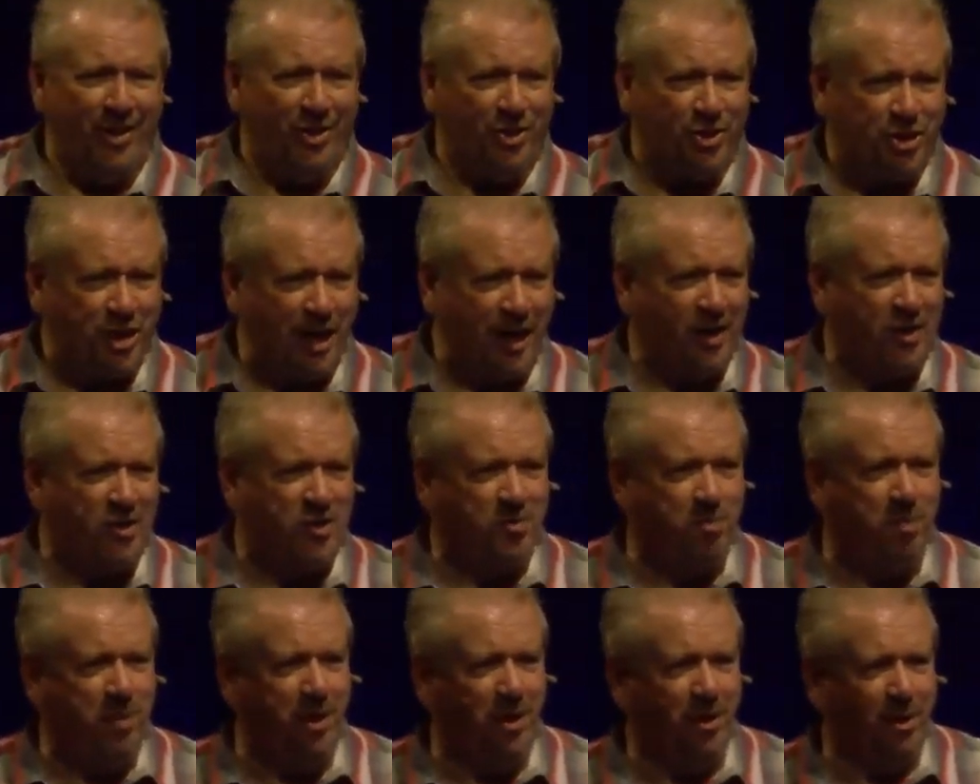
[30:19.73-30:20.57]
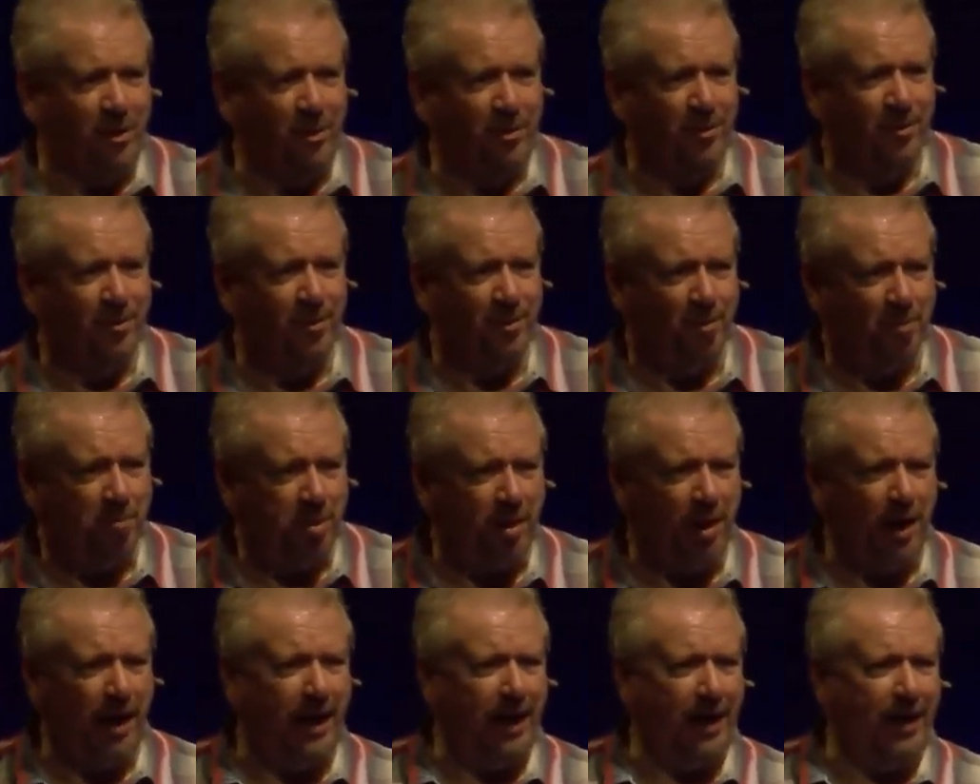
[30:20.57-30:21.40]
Shakespeare
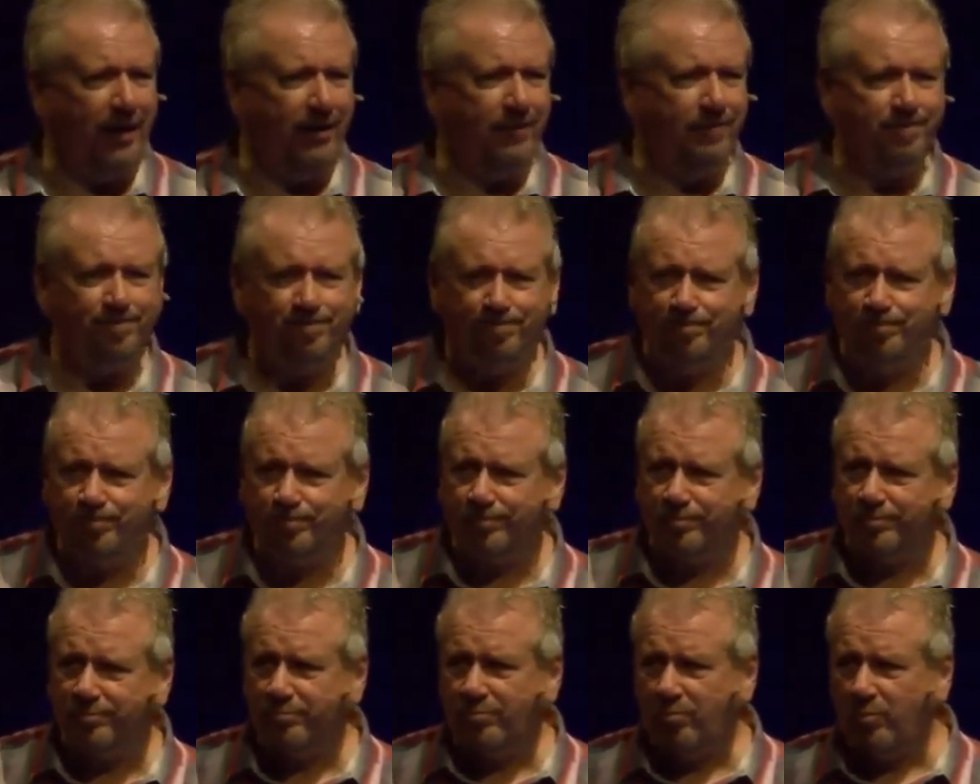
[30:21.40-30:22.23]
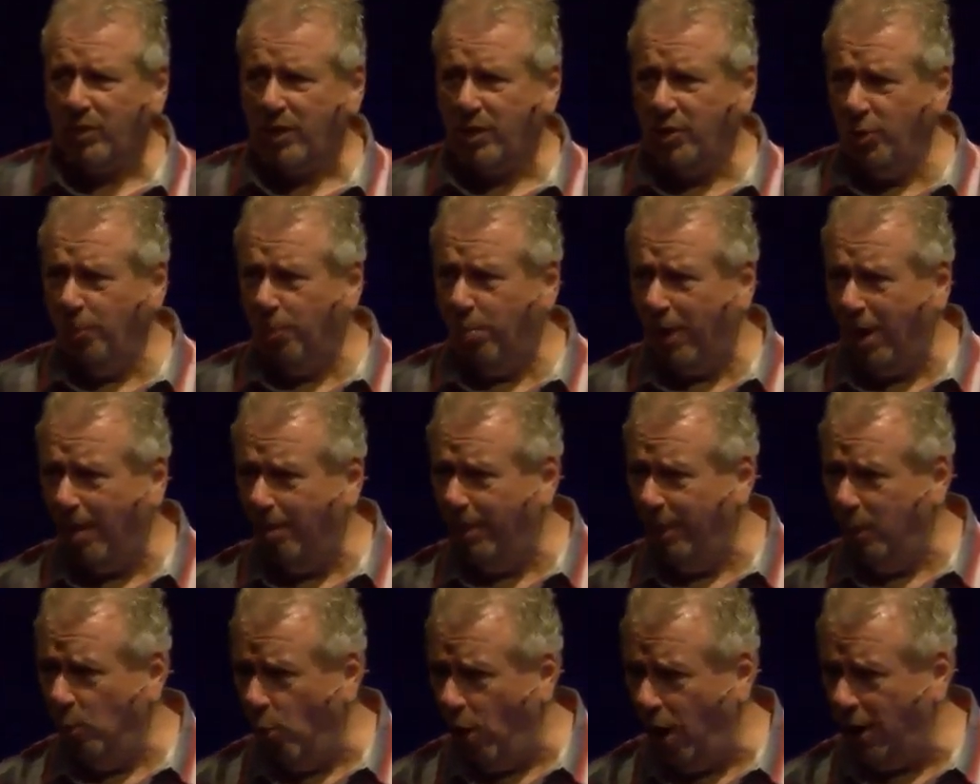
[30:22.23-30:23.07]
play, you
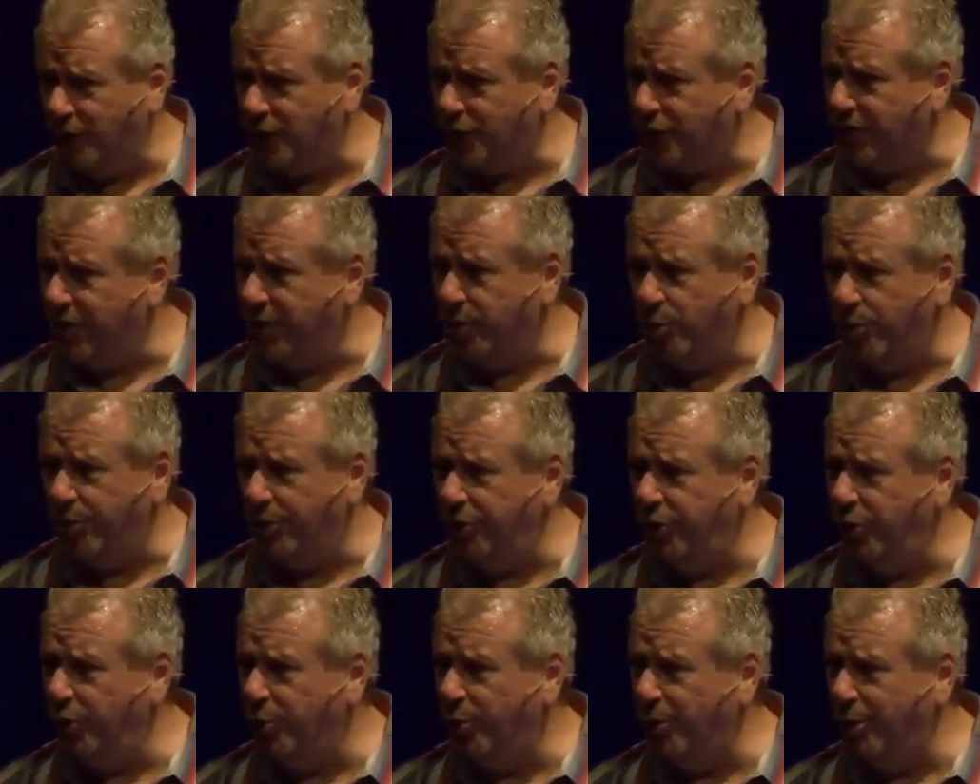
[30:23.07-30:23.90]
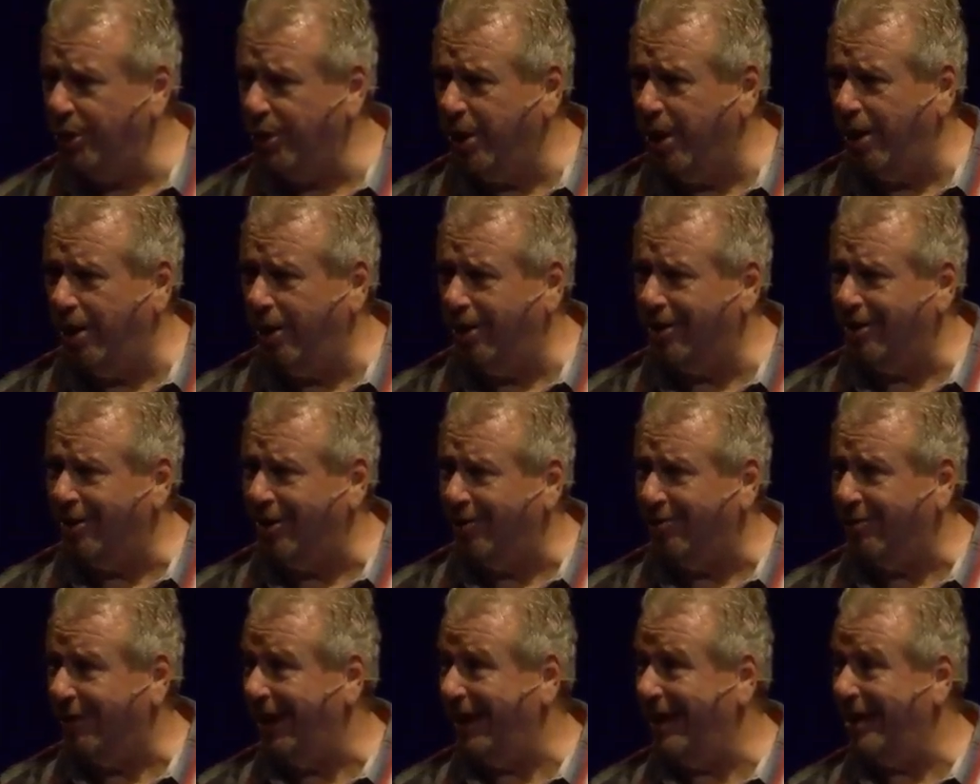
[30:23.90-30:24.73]
probably watched it when you were young,
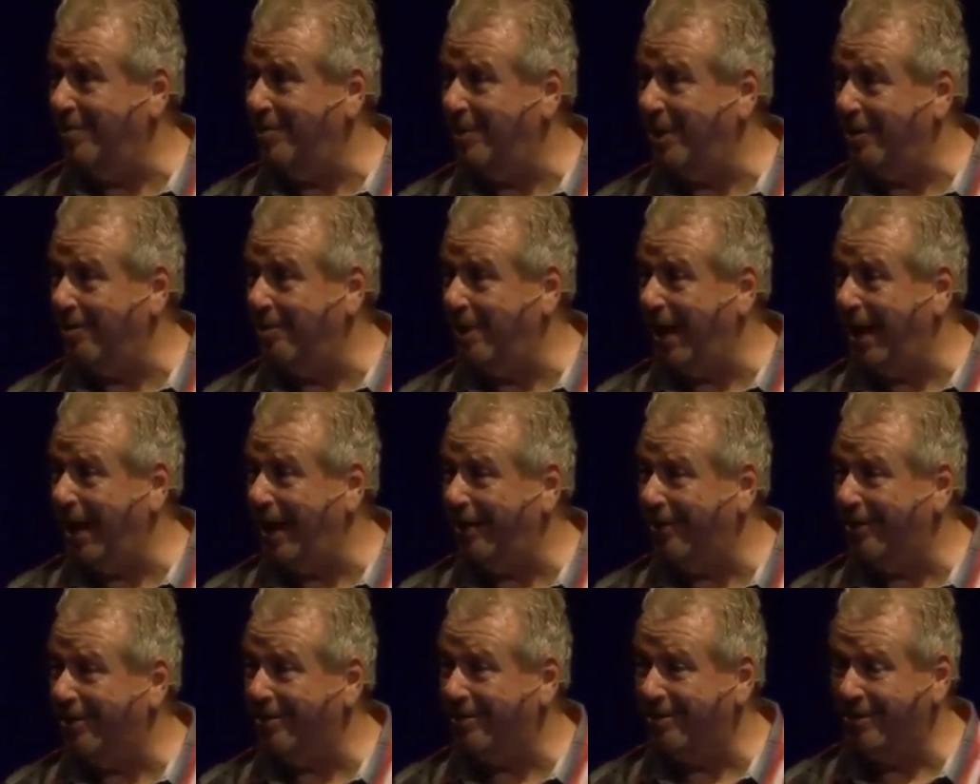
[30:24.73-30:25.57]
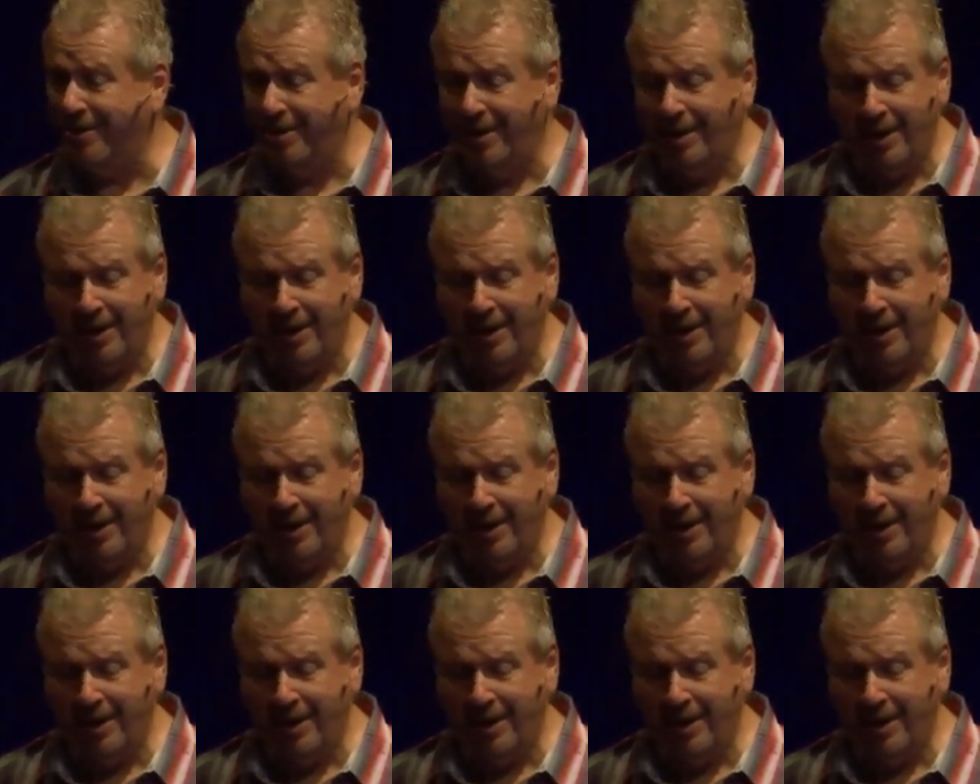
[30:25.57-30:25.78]
of Lady Macbeth.